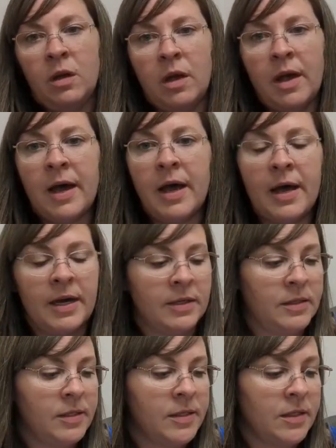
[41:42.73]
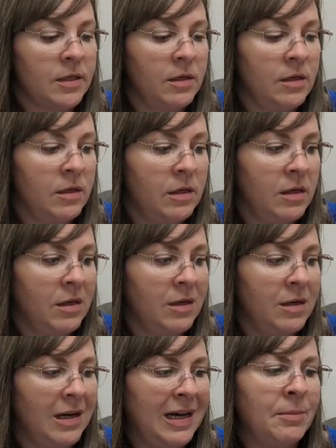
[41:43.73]
And
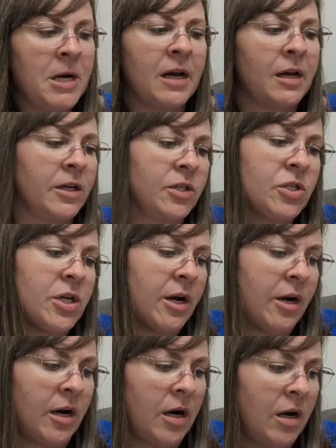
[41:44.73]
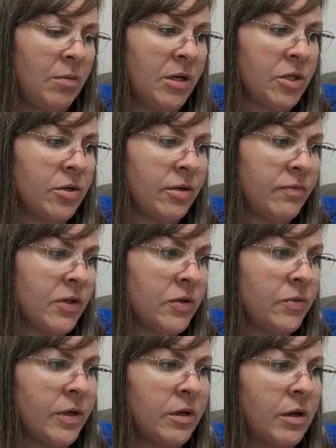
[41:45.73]
I'm not going to share a picture of
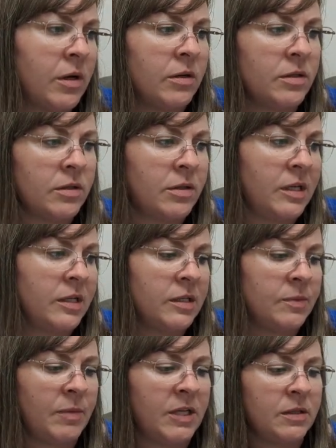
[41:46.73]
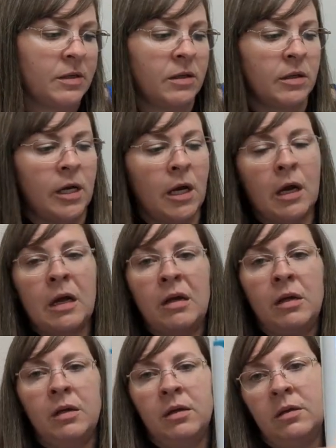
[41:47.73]
this one because it's basically,
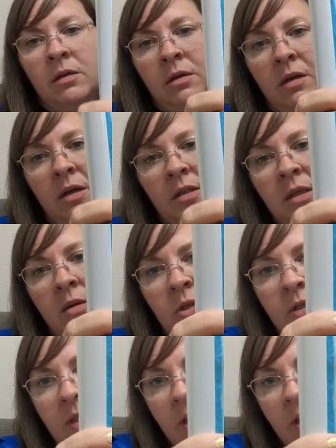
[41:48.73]
it's almost